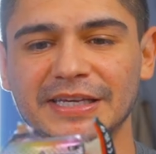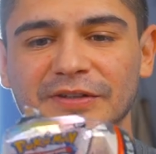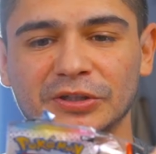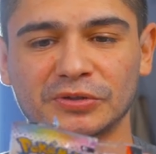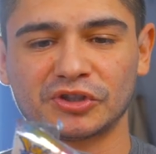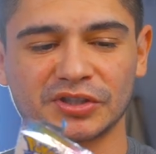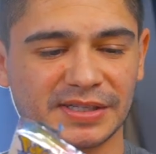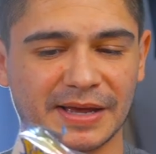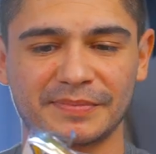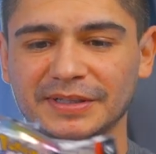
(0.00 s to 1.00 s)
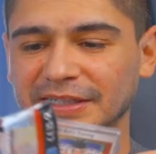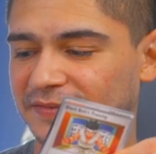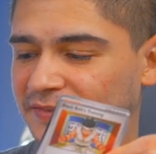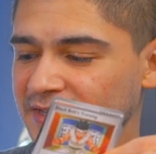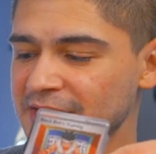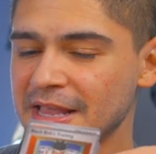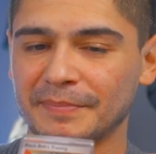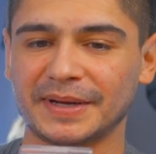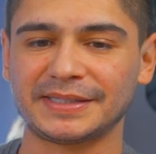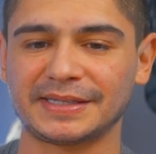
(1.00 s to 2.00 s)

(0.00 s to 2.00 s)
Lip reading: evolutions, I believe, but